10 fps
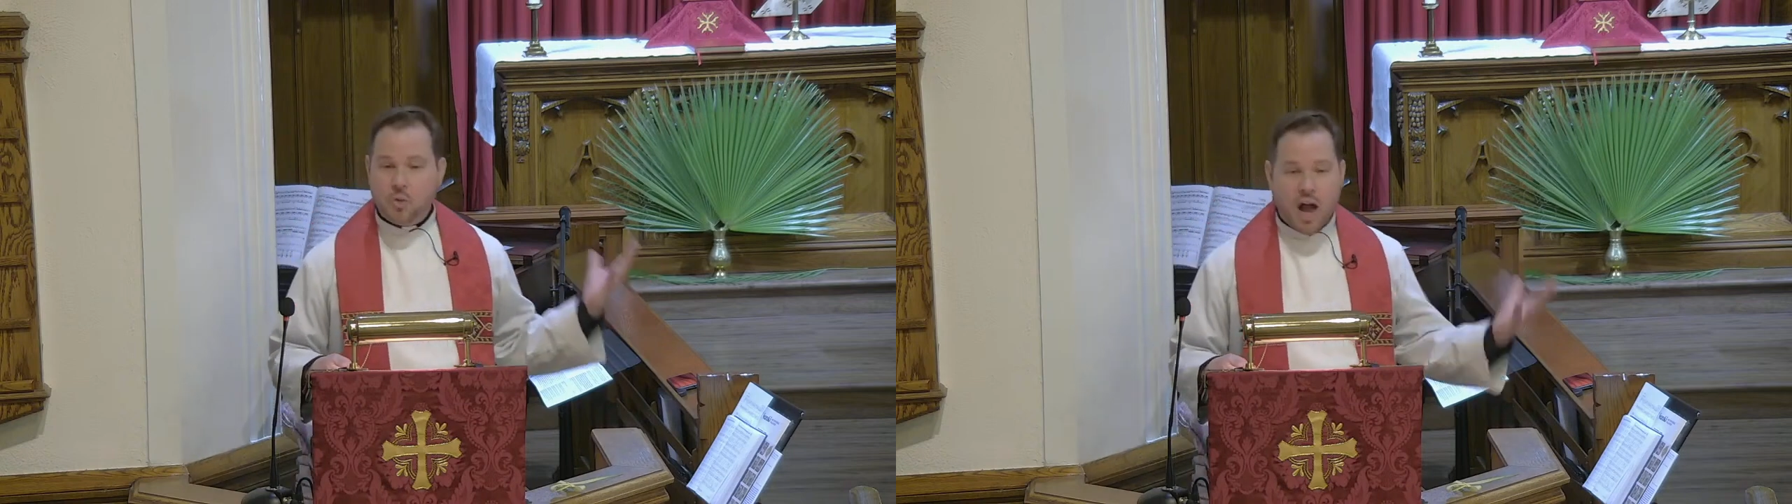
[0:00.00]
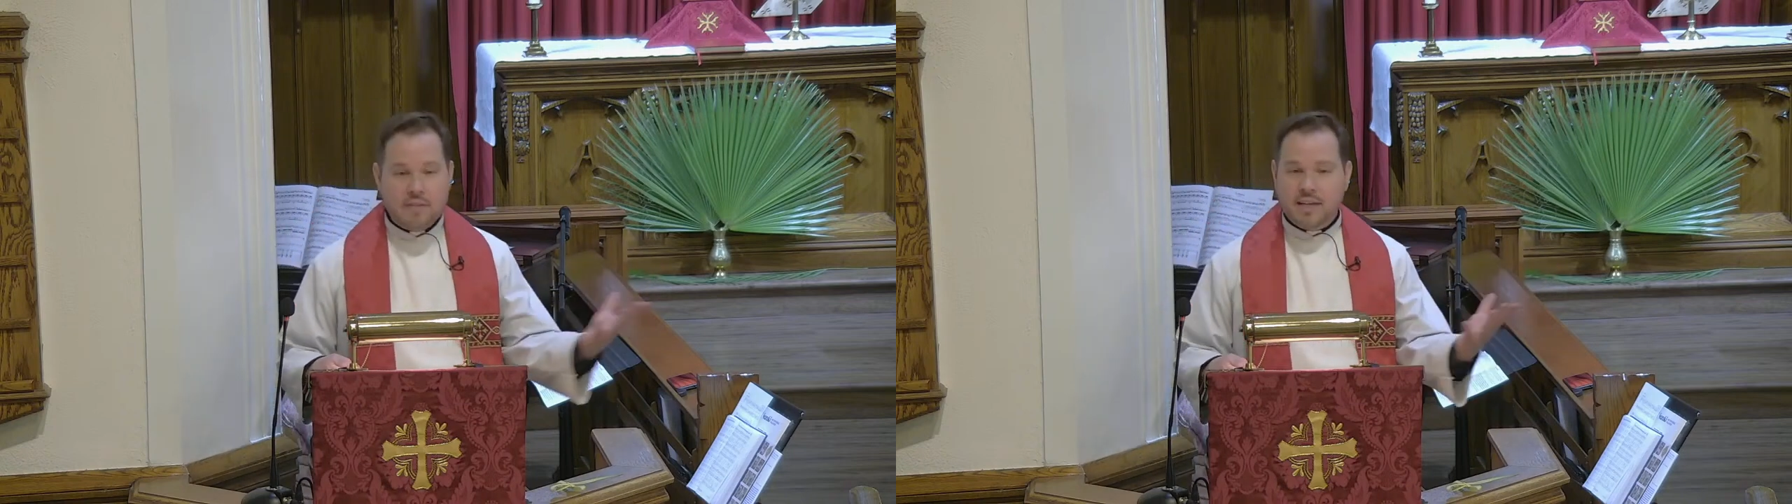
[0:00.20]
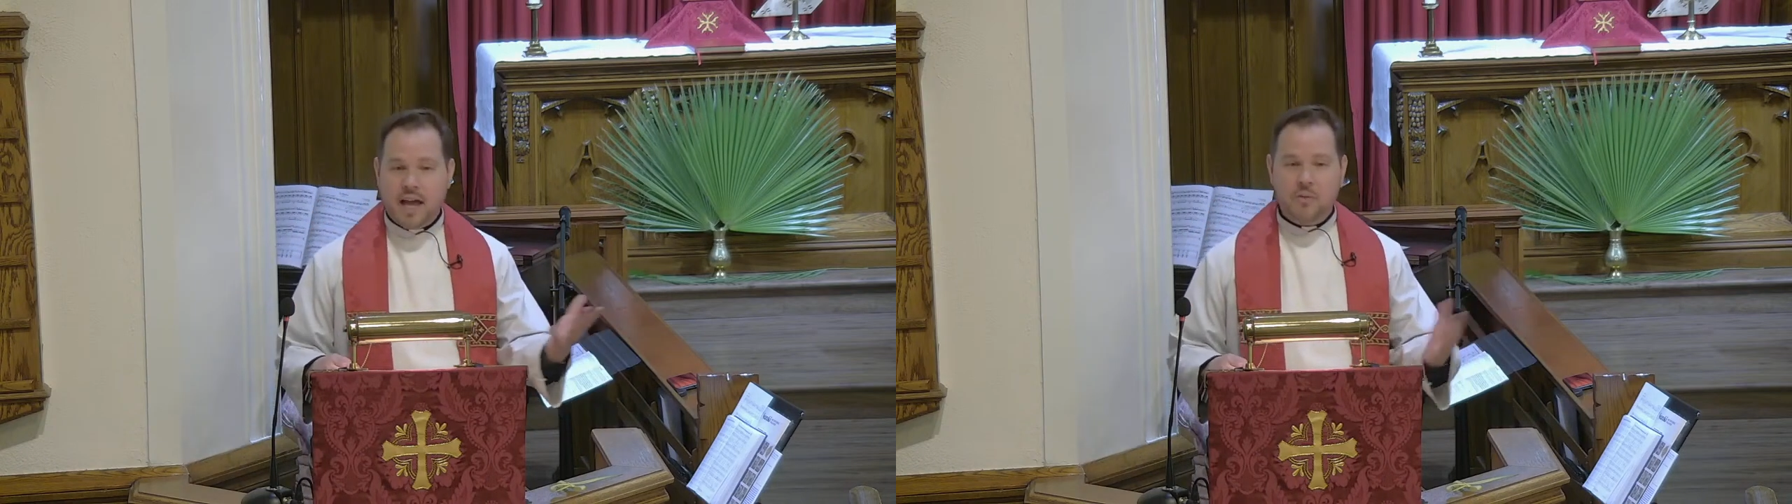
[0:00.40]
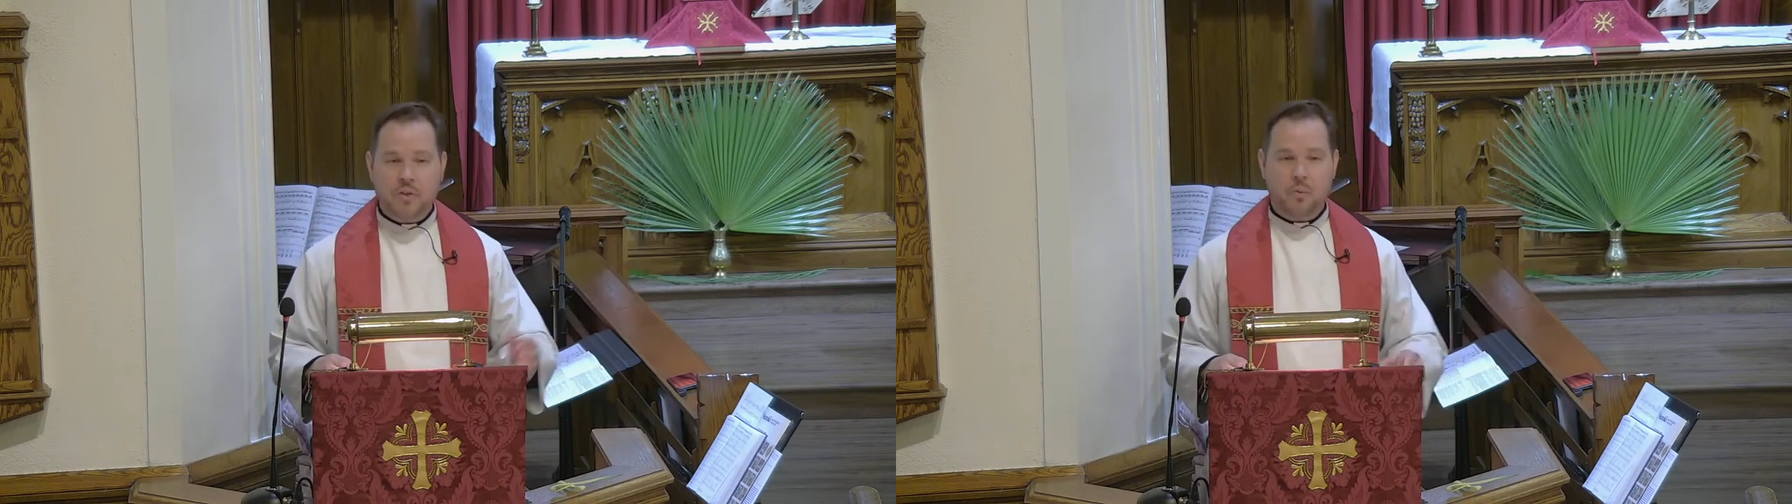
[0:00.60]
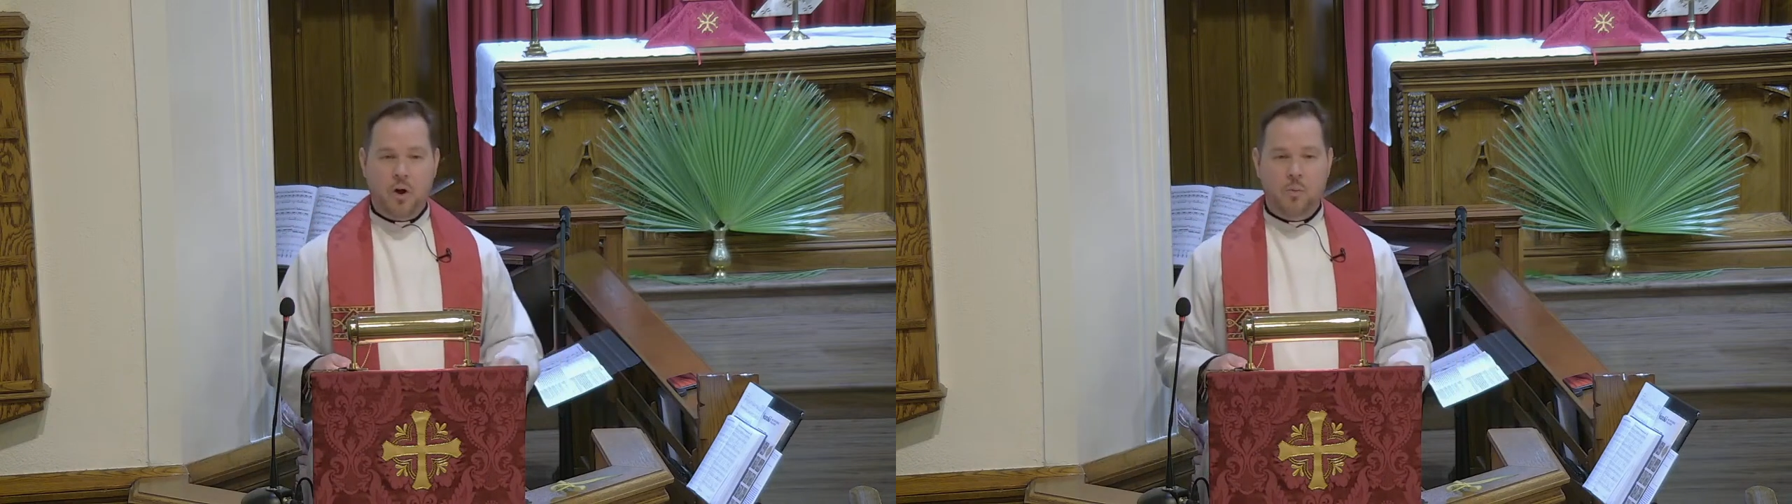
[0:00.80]
driving
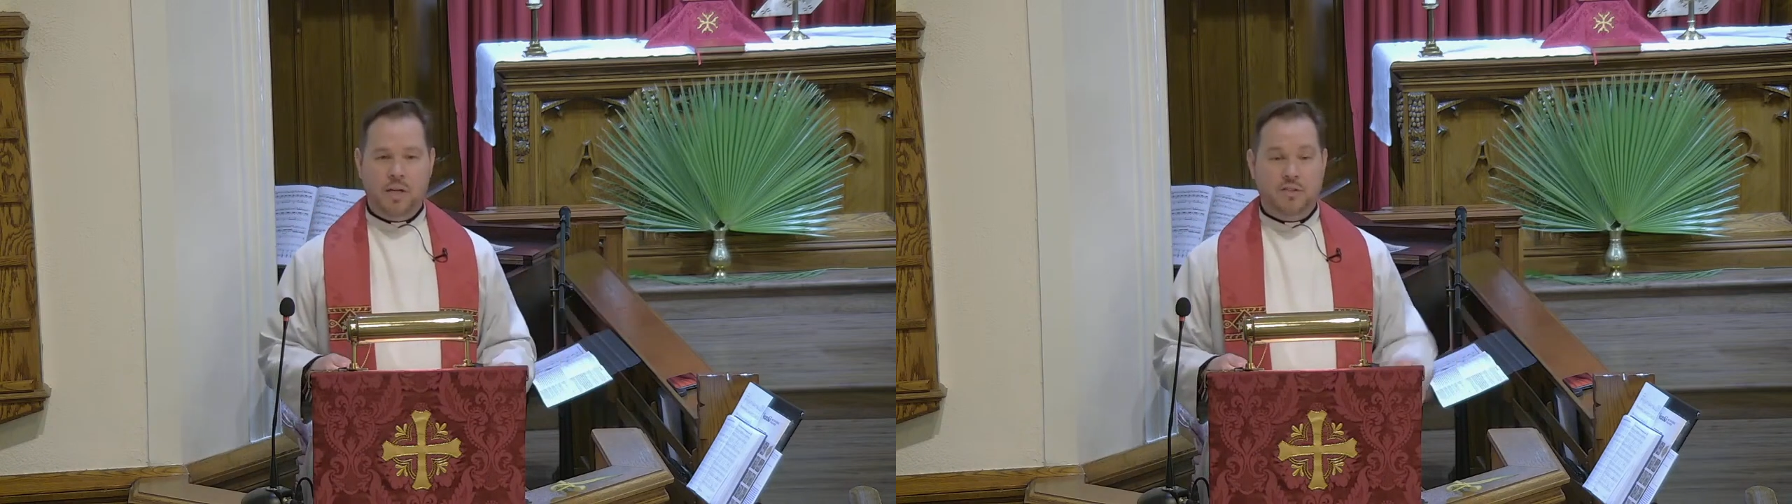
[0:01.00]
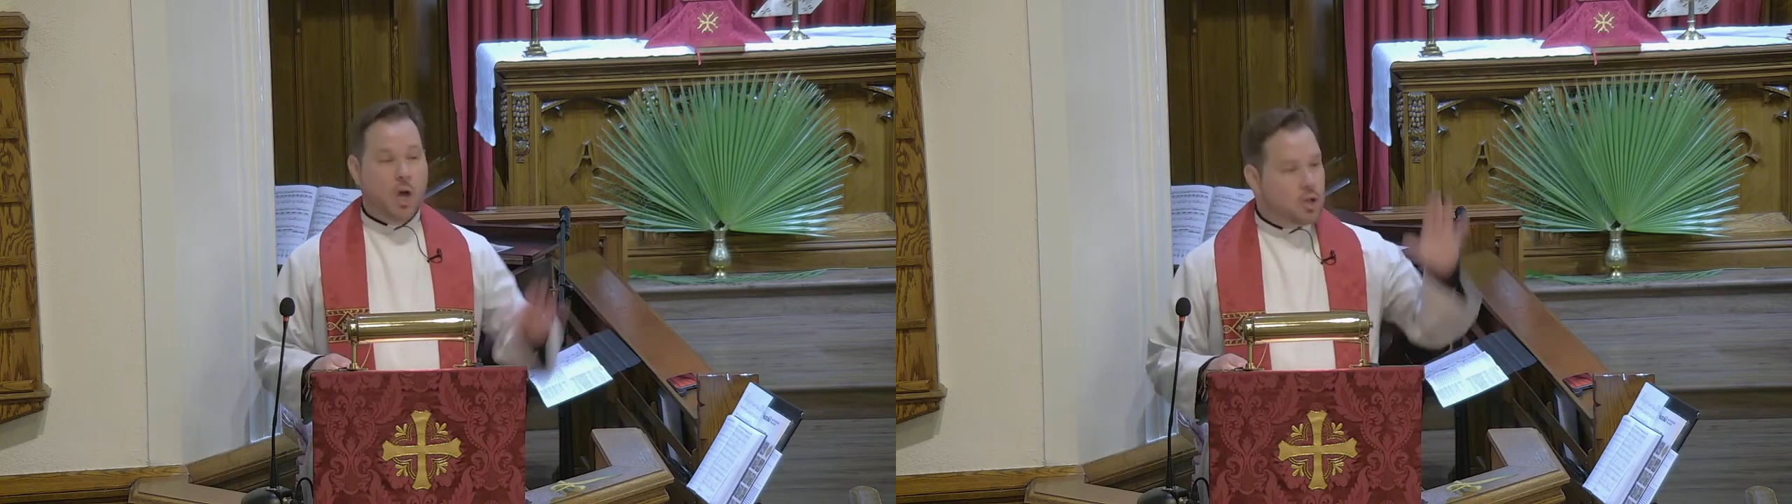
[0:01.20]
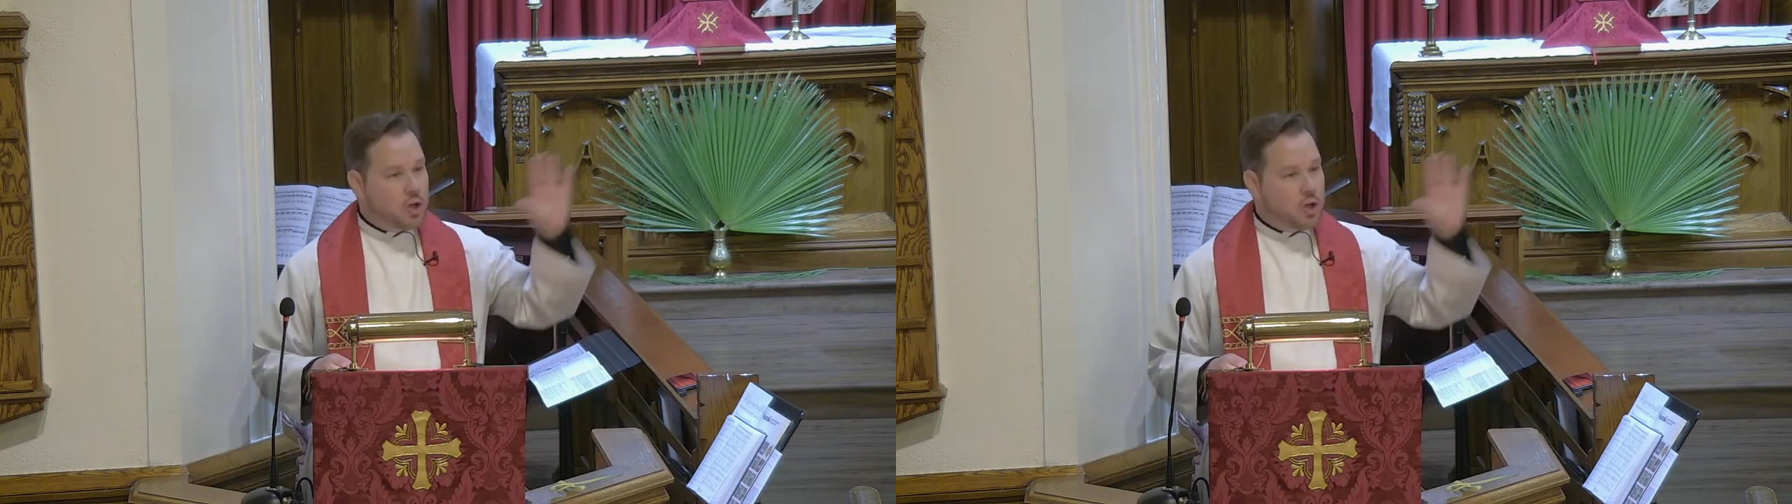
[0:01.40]
out the Romans,